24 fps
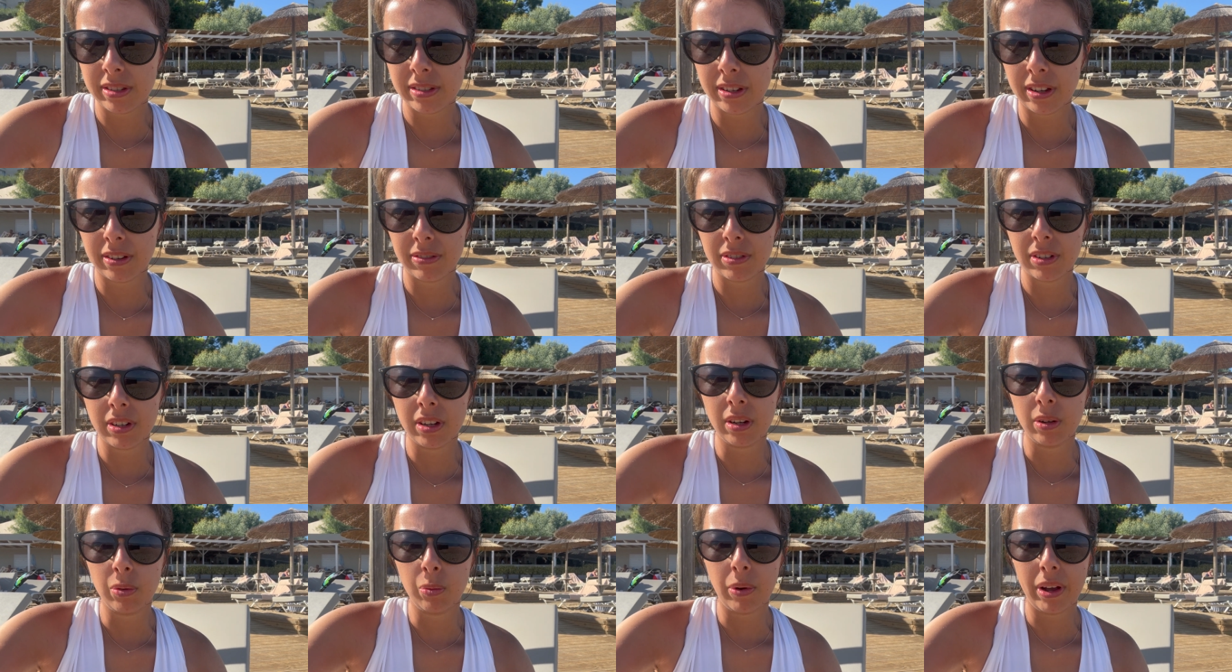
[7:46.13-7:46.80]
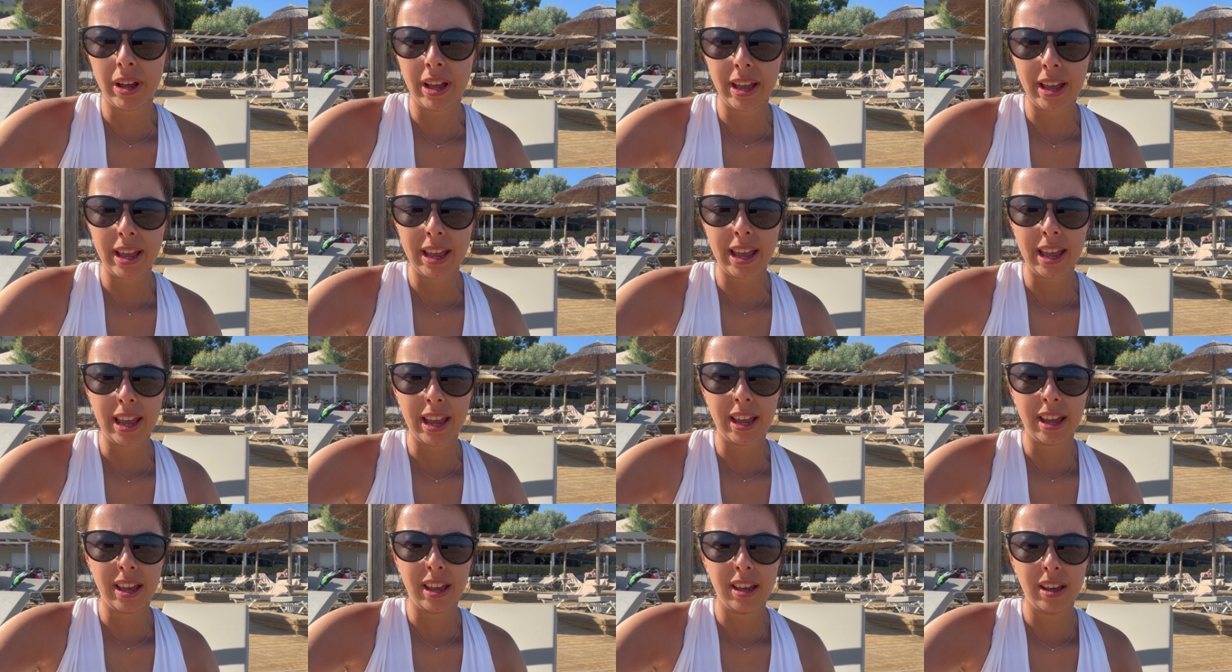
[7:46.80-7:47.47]
afternoon where
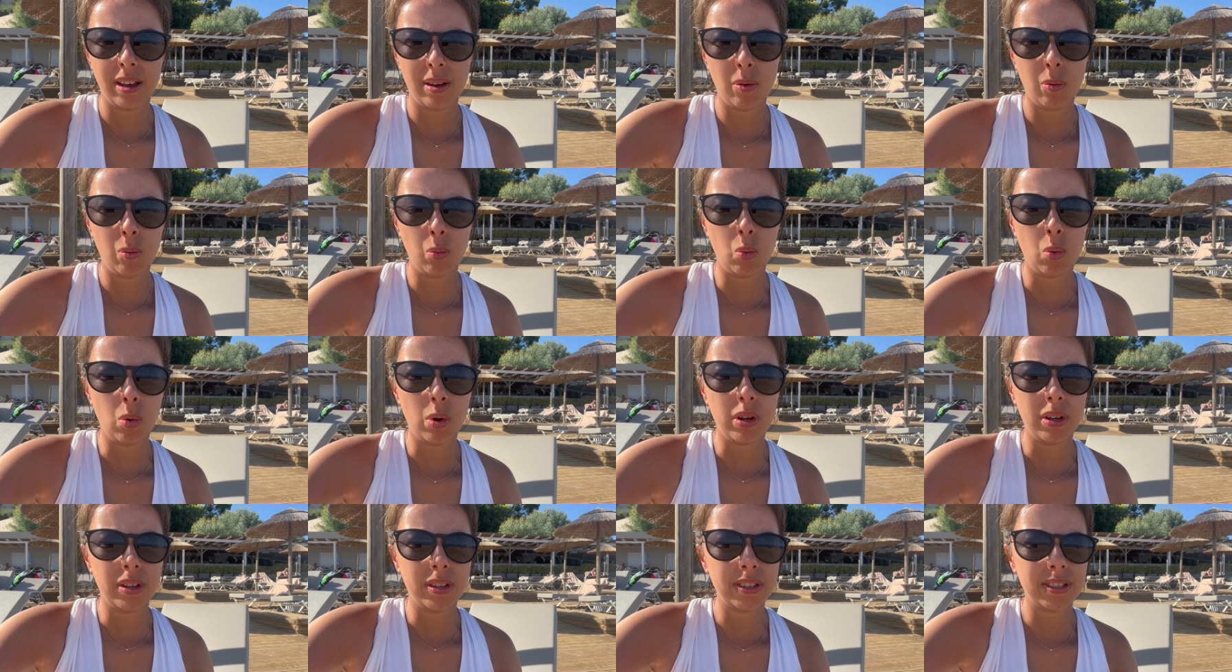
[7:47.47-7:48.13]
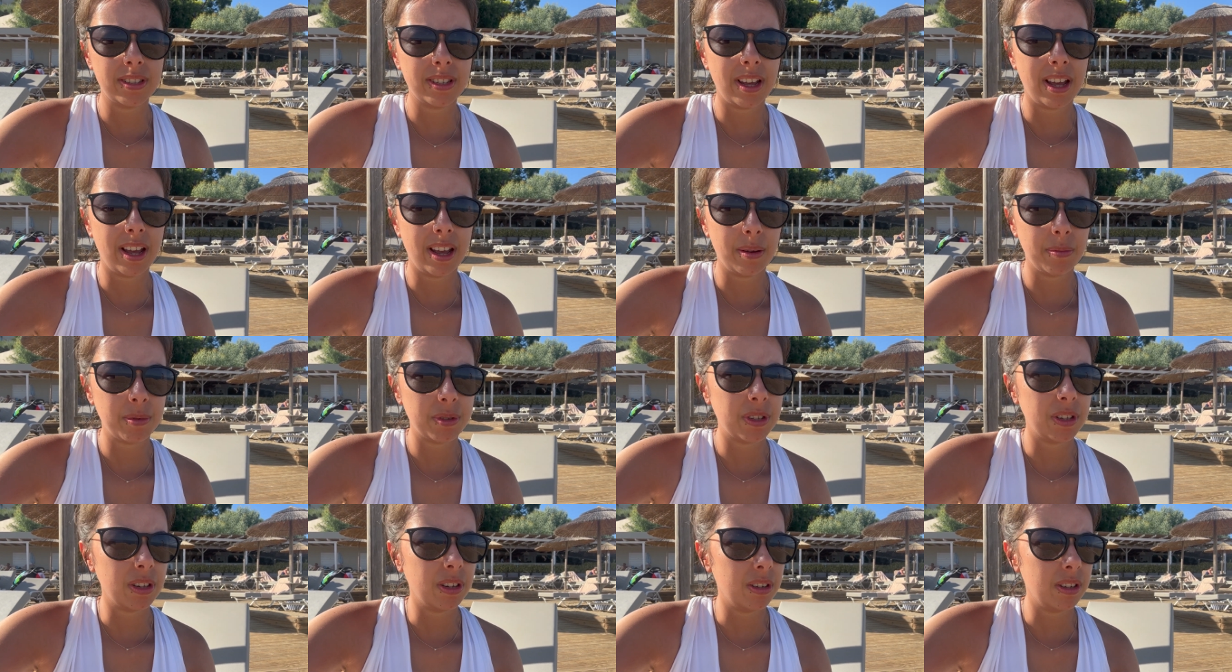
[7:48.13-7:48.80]
it was
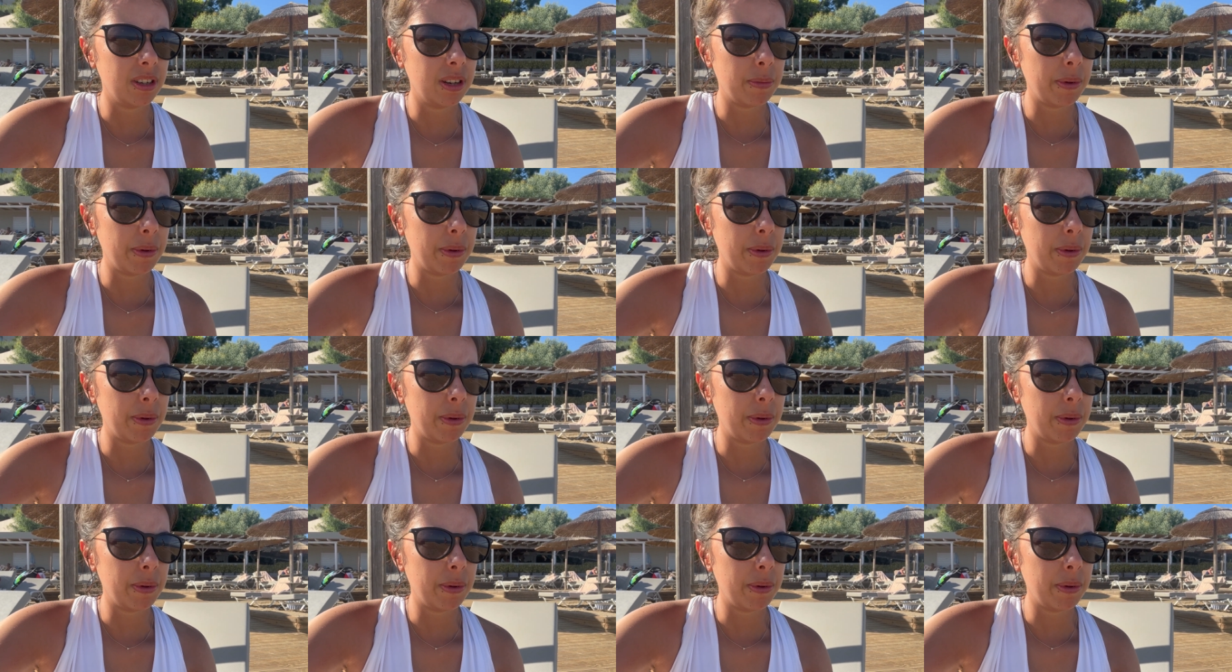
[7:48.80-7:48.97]
absolutely